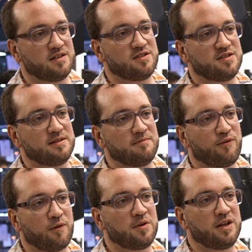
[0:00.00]
systems
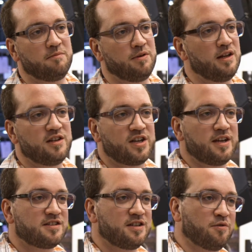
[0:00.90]
from DNB,
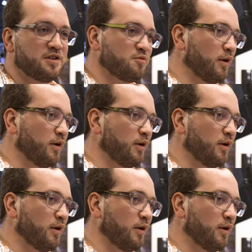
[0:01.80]
J series,